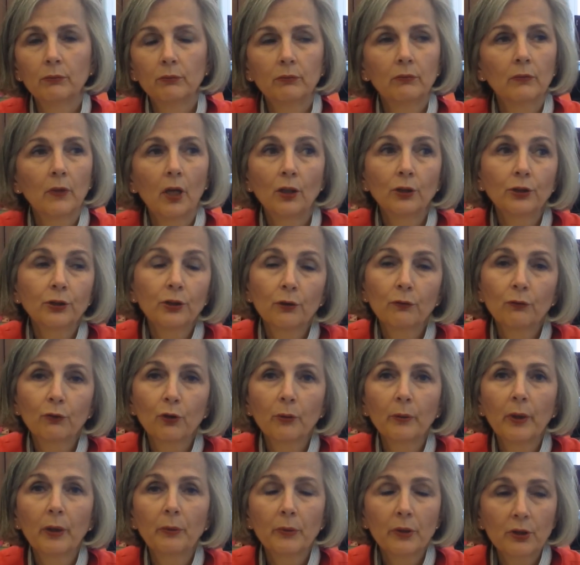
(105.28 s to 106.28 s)
alternate
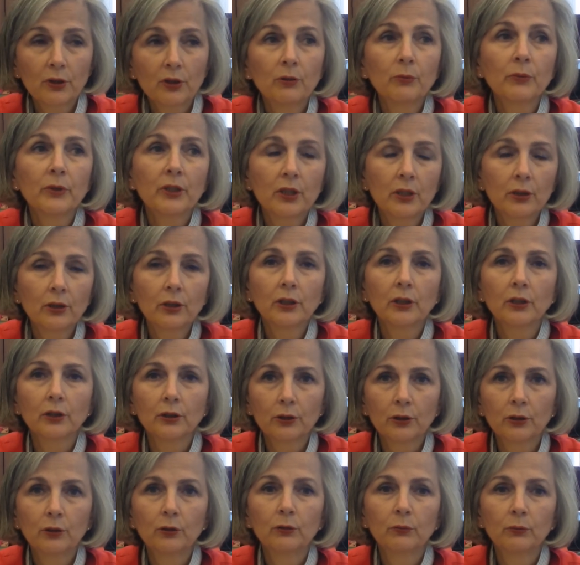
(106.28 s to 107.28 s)
format to material,
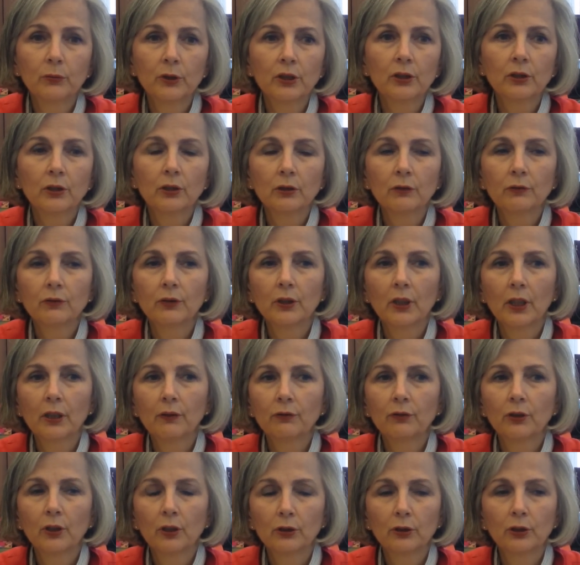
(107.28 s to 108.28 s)
to material for
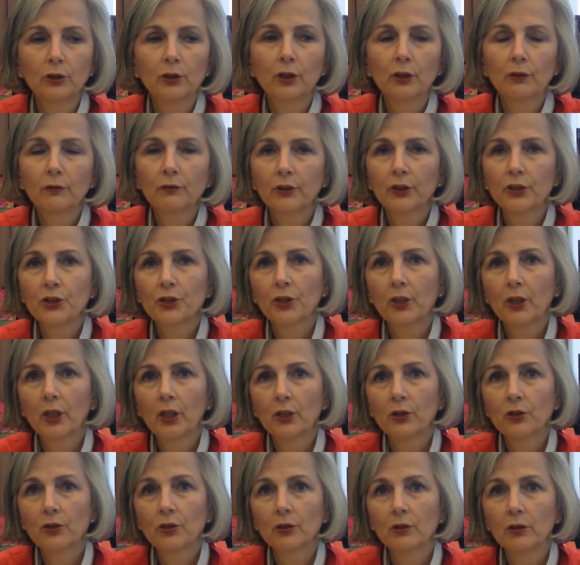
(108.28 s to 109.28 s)
lifelong learning for
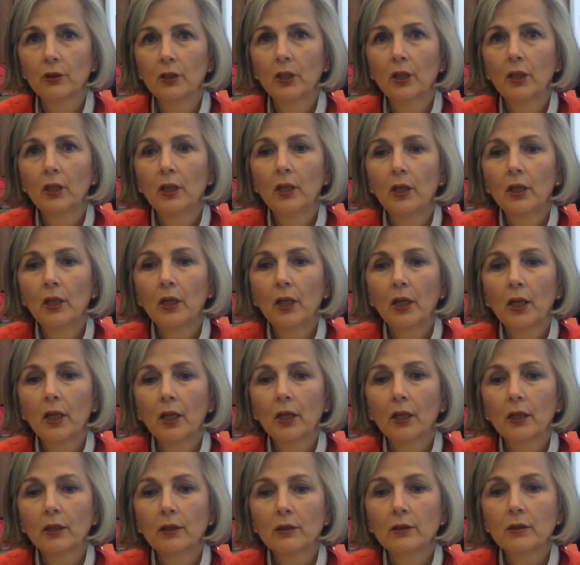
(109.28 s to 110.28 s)
education.
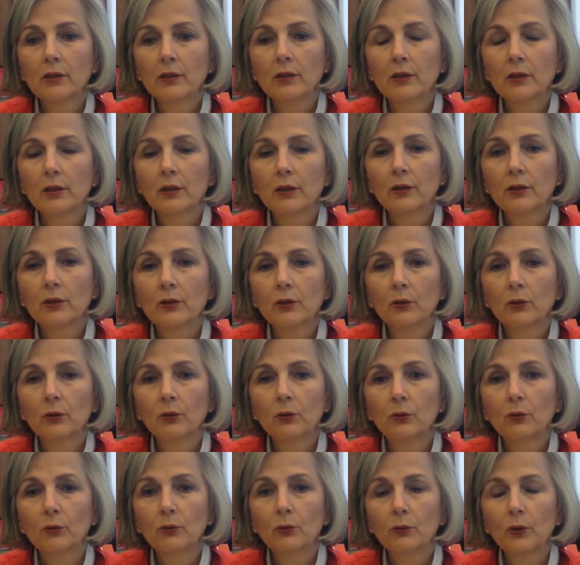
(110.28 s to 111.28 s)
And so
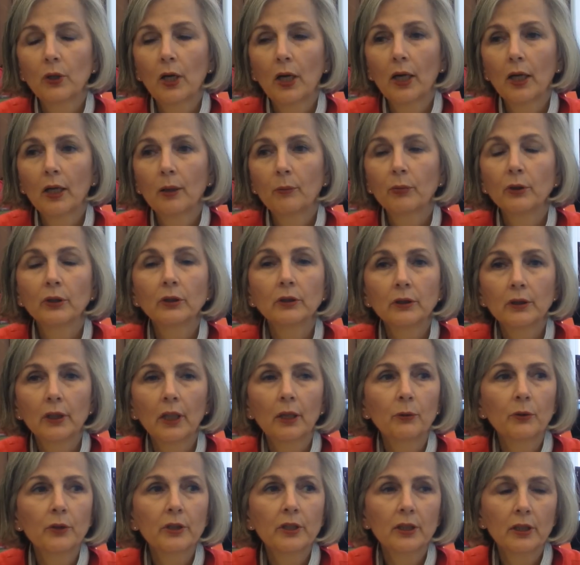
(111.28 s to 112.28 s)
I built, I
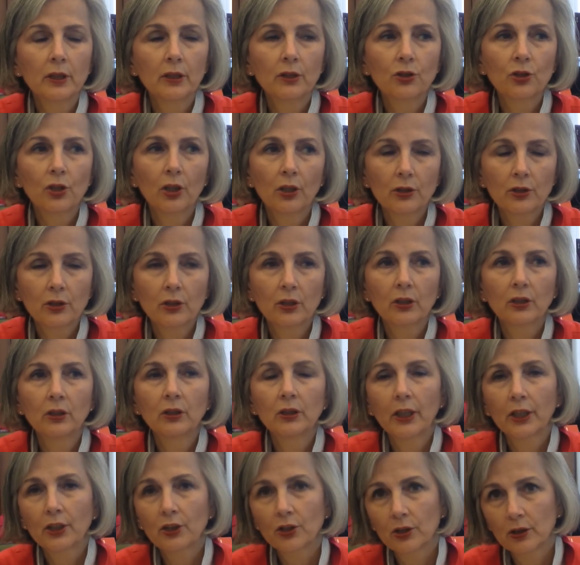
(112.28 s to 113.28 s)
was in charge of the
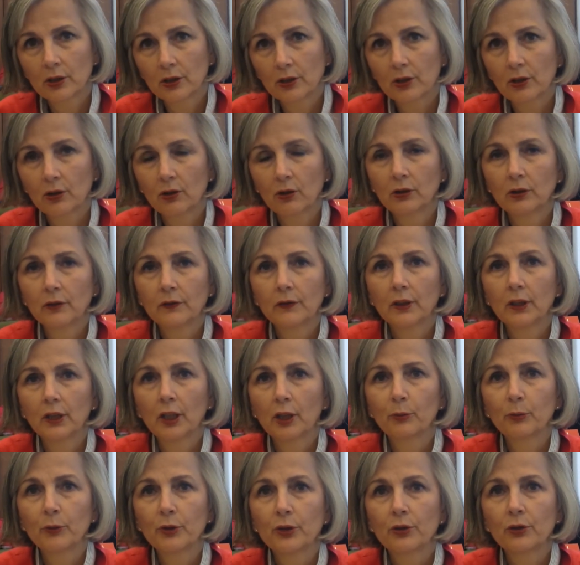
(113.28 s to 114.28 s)
collections and all of the
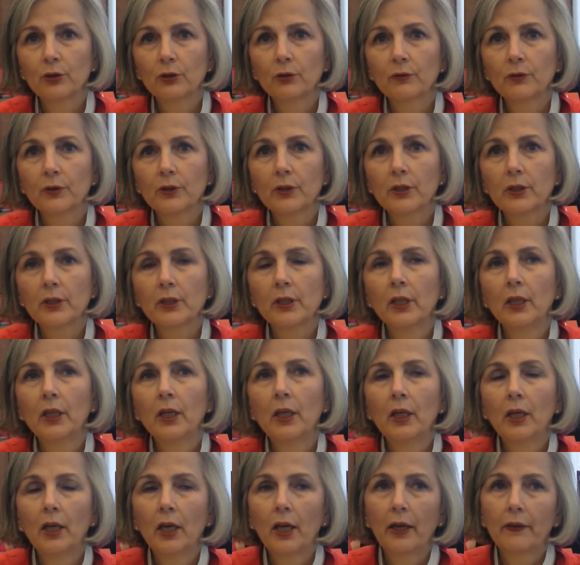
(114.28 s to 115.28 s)
library service
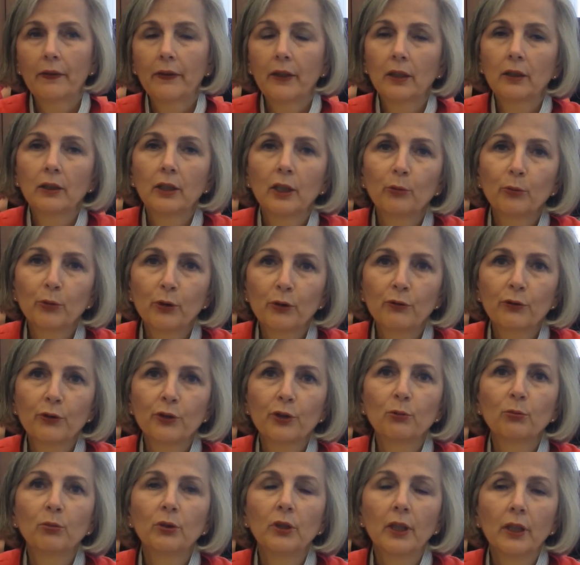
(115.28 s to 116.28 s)
at that library for
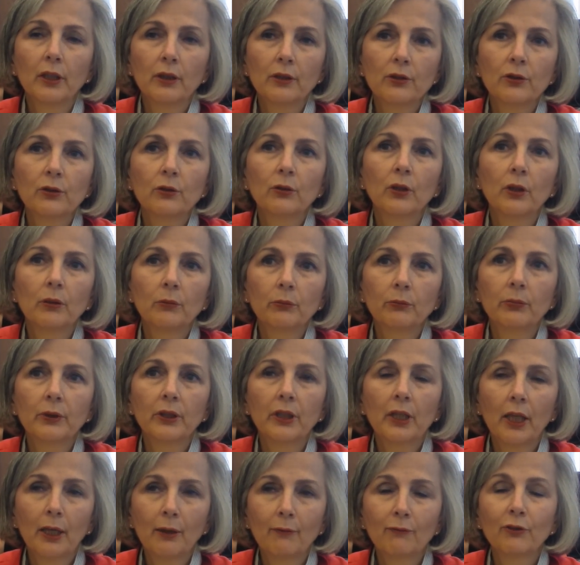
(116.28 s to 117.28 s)
the blind. So I
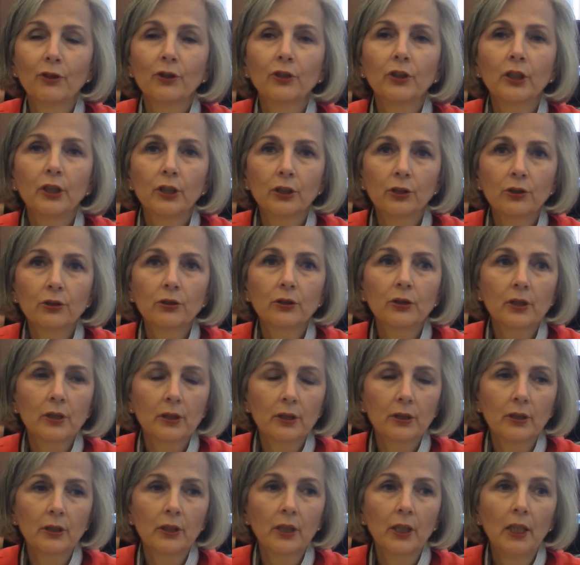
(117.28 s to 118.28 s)
became very
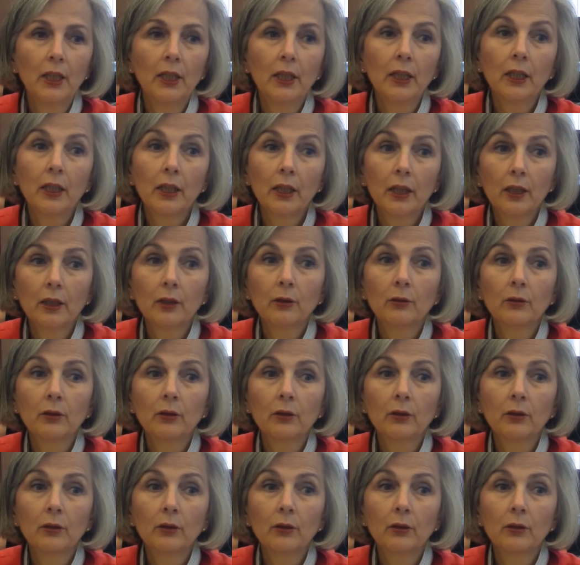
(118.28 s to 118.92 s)
interested in